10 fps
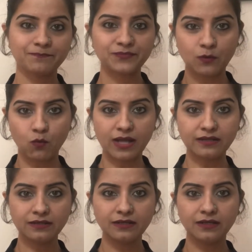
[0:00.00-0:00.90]
1,
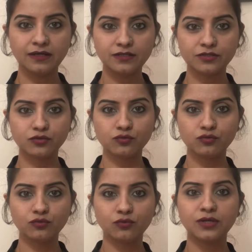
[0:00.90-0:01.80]
2,
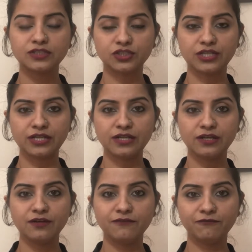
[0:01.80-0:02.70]
3,
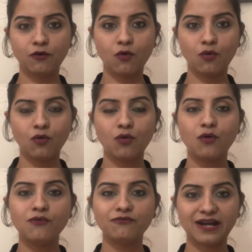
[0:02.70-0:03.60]
4,
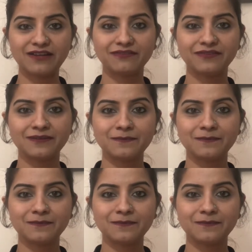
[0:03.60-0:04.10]
5.